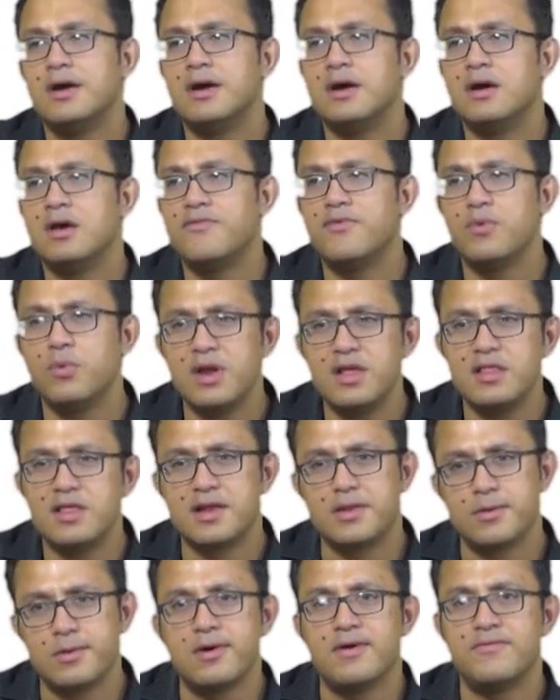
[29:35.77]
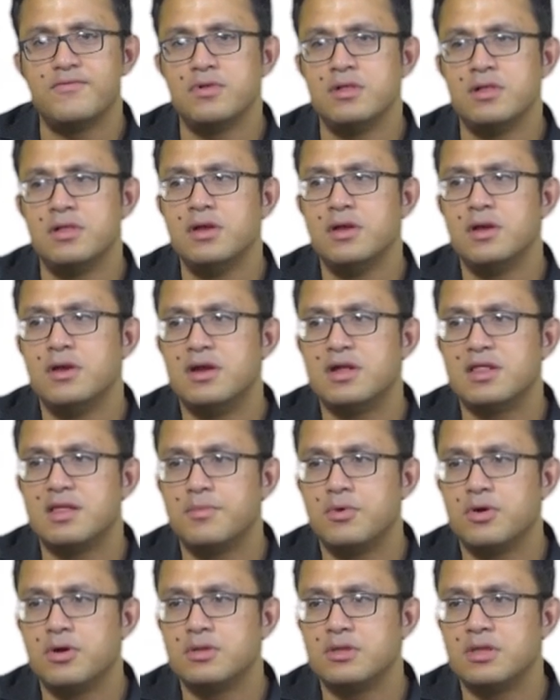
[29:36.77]
If you read that novel,
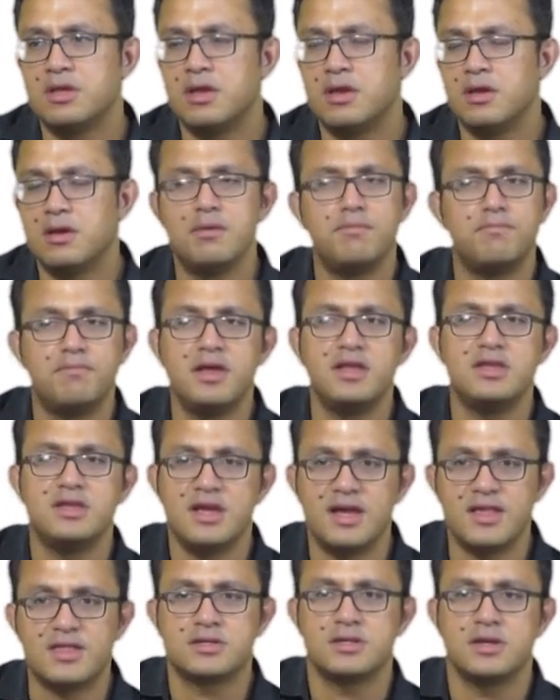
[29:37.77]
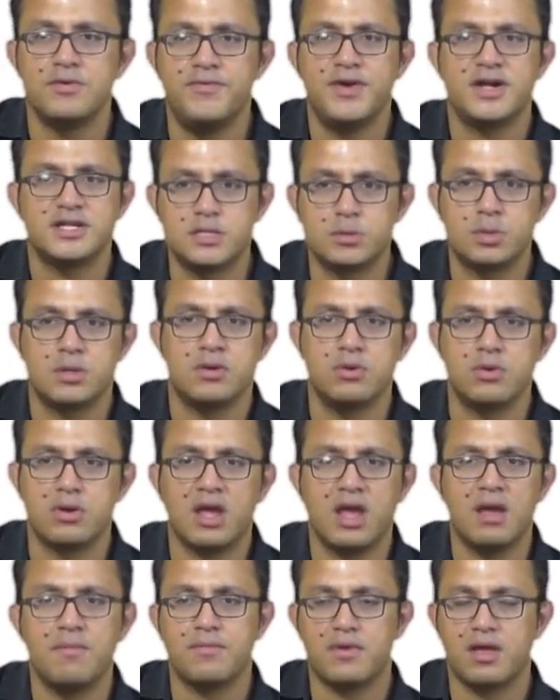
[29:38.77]
it's about the PTSD veteran
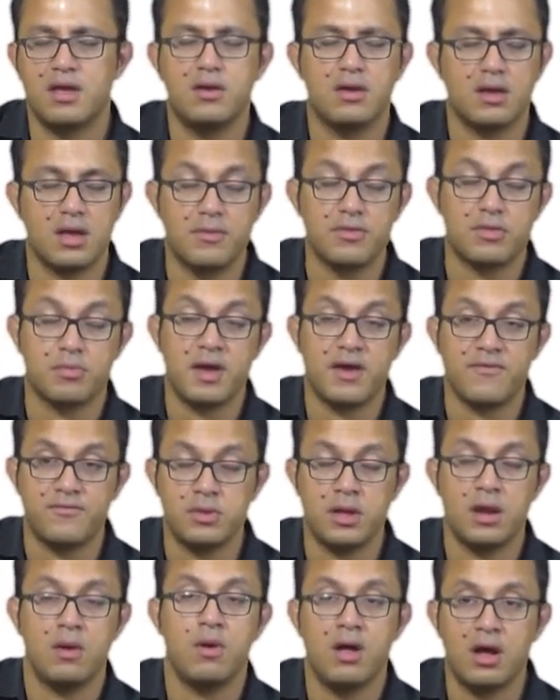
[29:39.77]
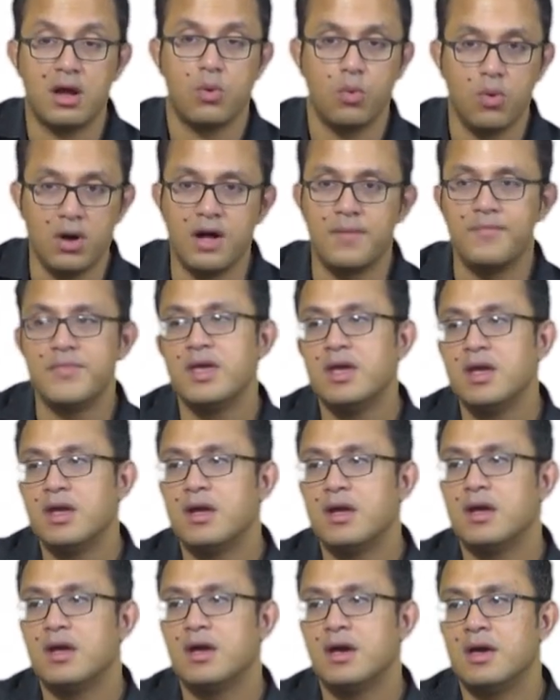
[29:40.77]
who comes back from the Iraq War,
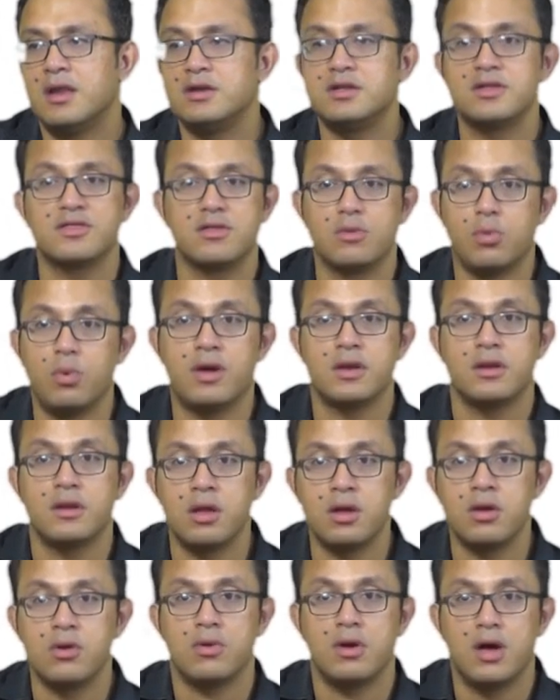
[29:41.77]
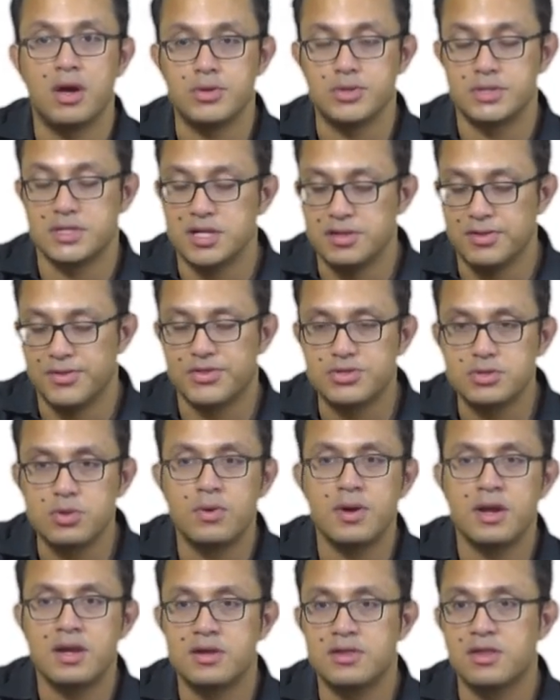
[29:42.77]
and doesn't quite know how to tell the
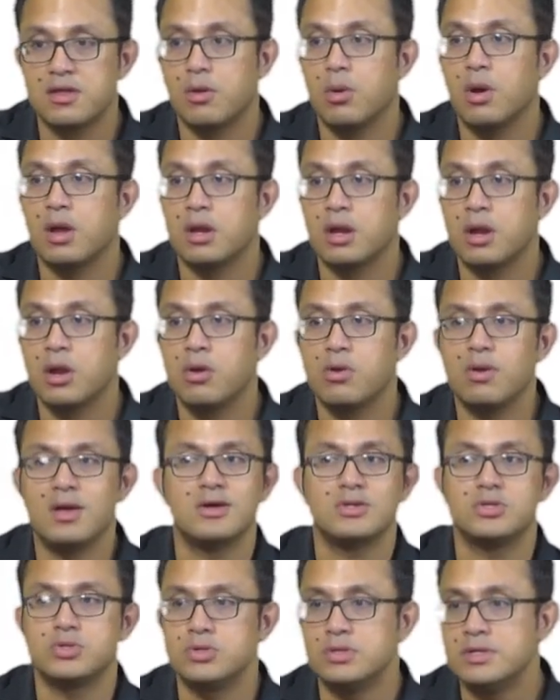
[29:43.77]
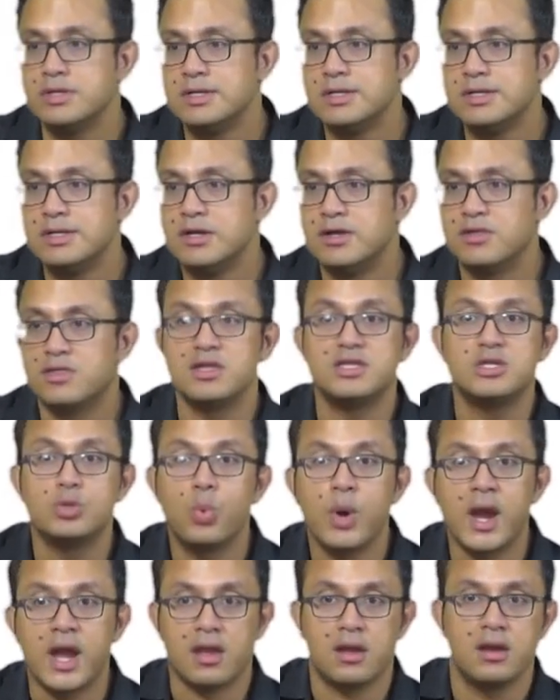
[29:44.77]
story, doesn't quite know how to
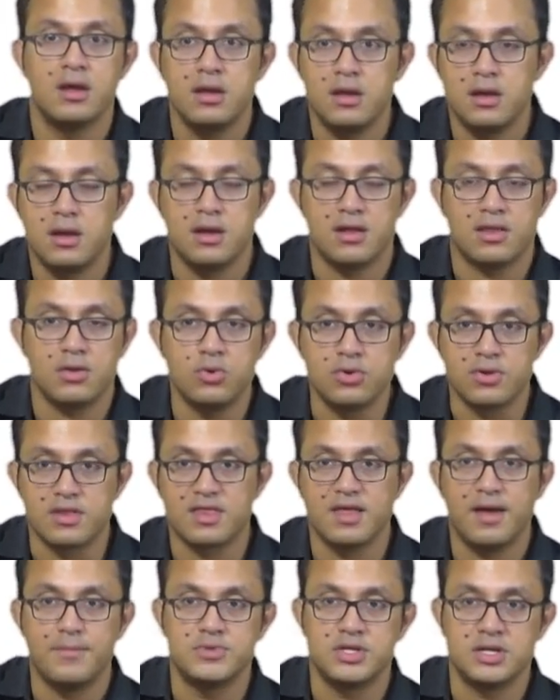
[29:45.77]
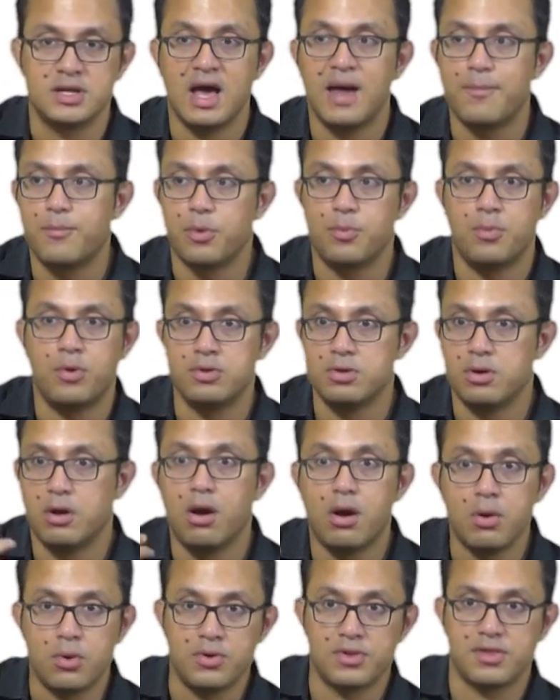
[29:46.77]
situate his own subject apropos the
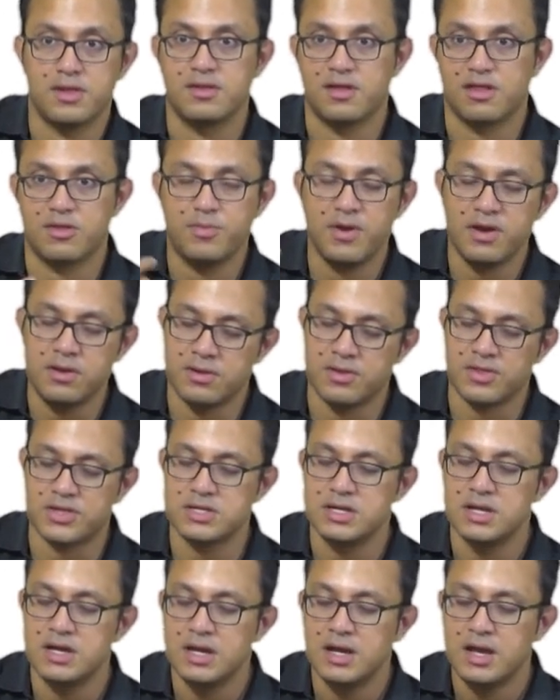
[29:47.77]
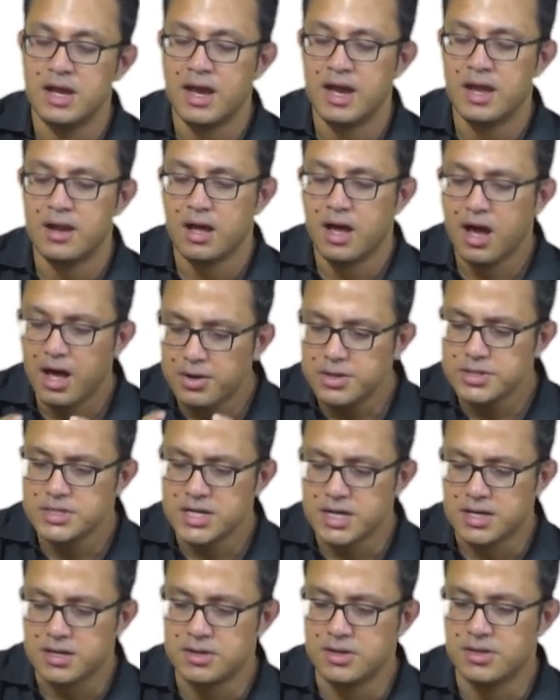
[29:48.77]
horrors he's experienced. And Heart of
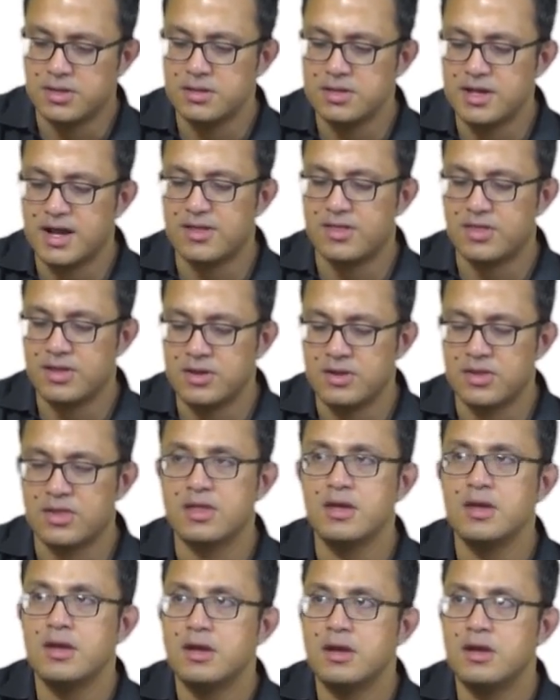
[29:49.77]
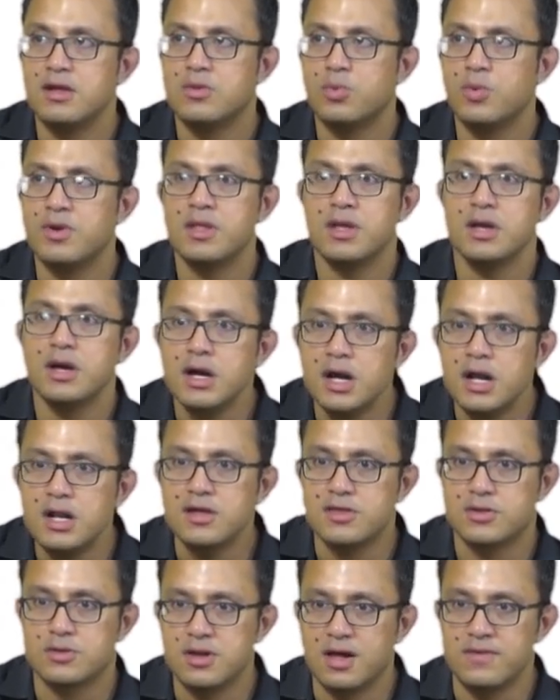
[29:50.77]
Darkness, in that sense, is one of the
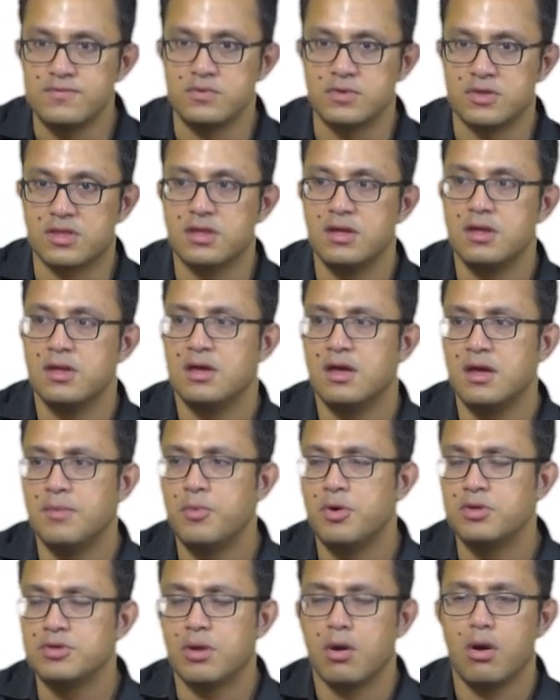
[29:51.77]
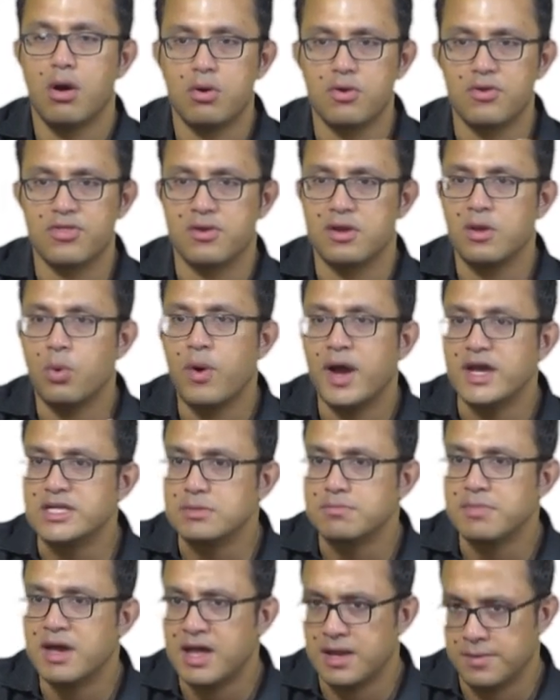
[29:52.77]
earliest novels about the horrors of the
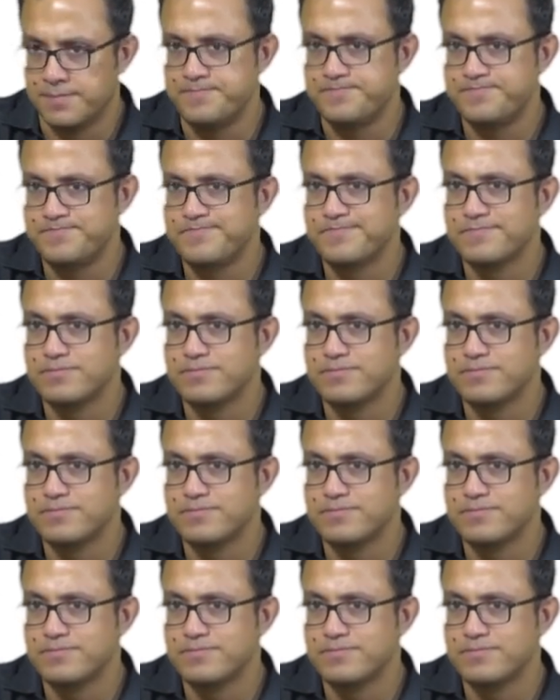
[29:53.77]
white man